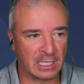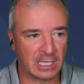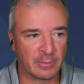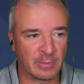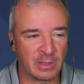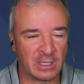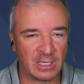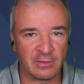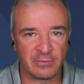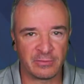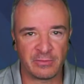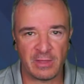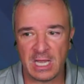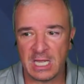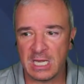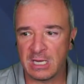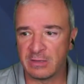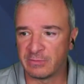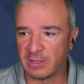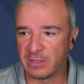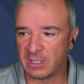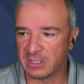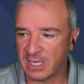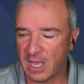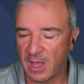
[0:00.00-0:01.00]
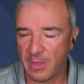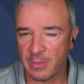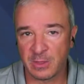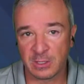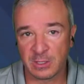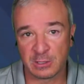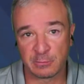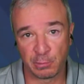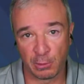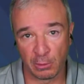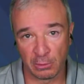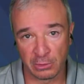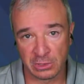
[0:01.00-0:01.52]
I mean, if any of us had this
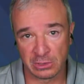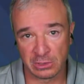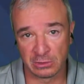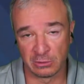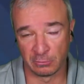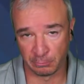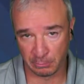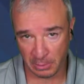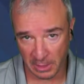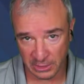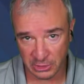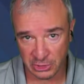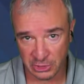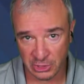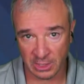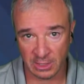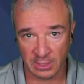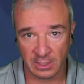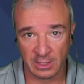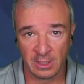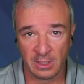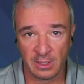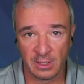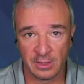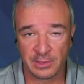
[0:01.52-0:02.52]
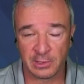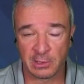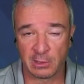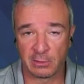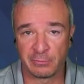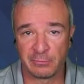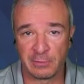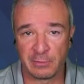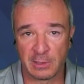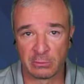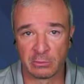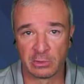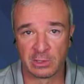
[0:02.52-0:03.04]
personal budget that our
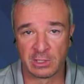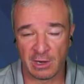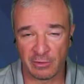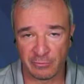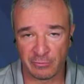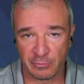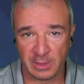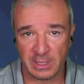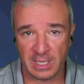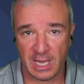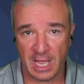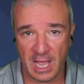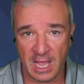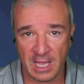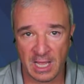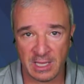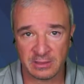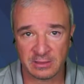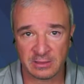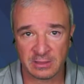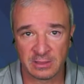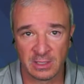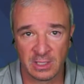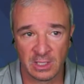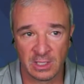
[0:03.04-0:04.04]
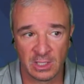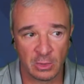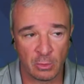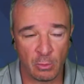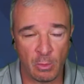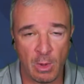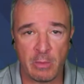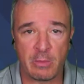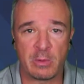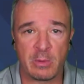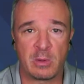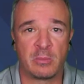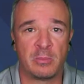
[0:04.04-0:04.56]
federal government has,
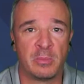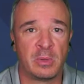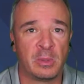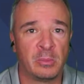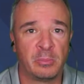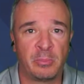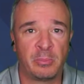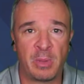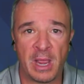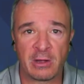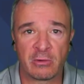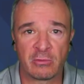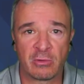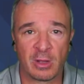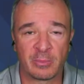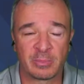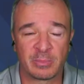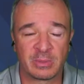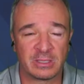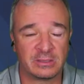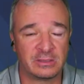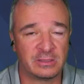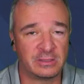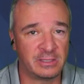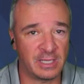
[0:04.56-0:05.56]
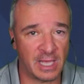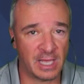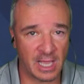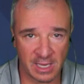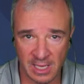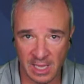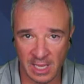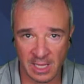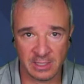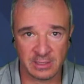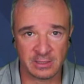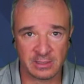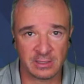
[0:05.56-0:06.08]
we would have been bankrupt
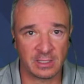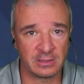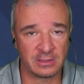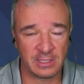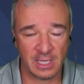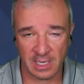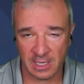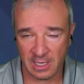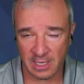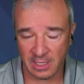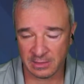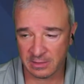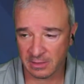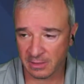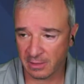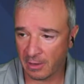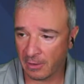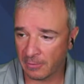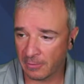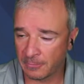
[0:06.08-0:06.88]
decades and decades ago.